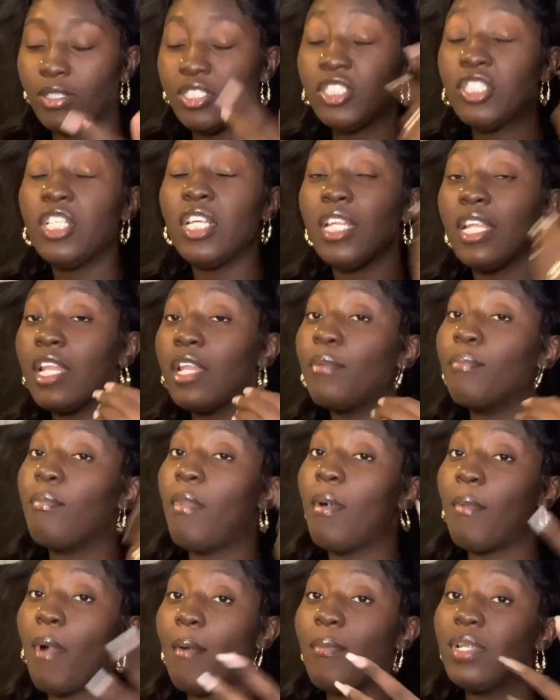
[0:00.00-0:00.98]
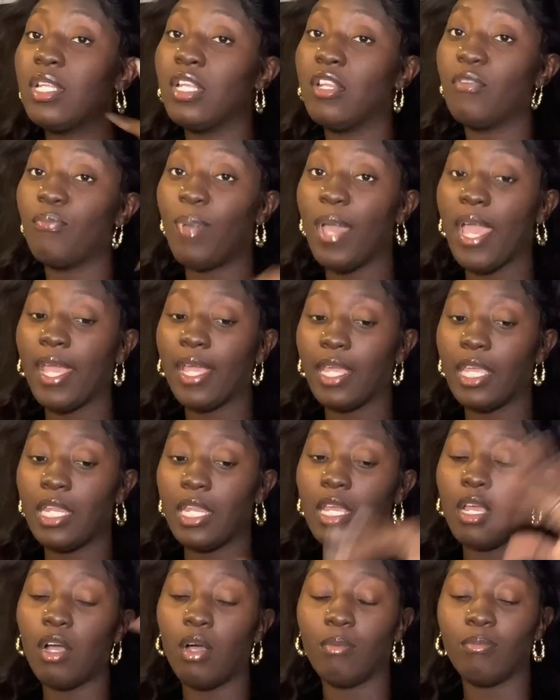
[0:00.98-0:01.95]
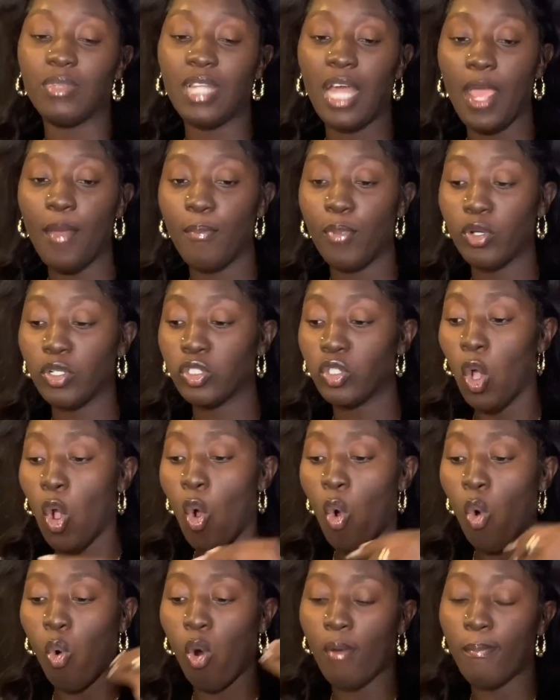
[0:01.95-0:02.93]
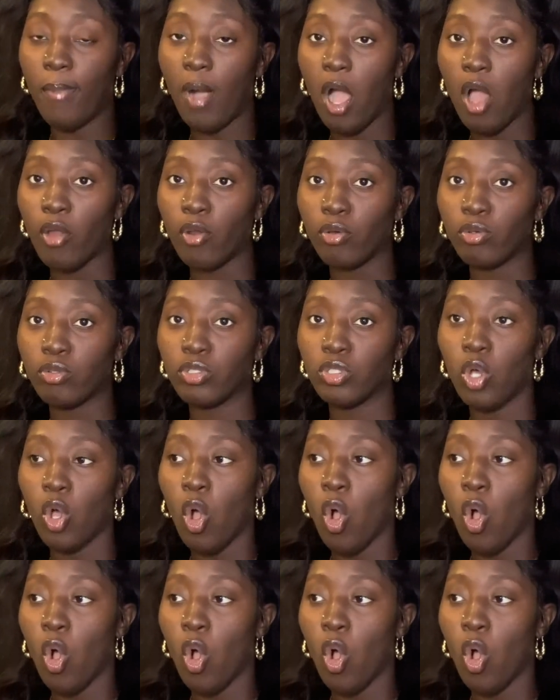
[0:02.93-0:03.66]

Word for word: she didn't my mama didn't pack any um diapers or bottles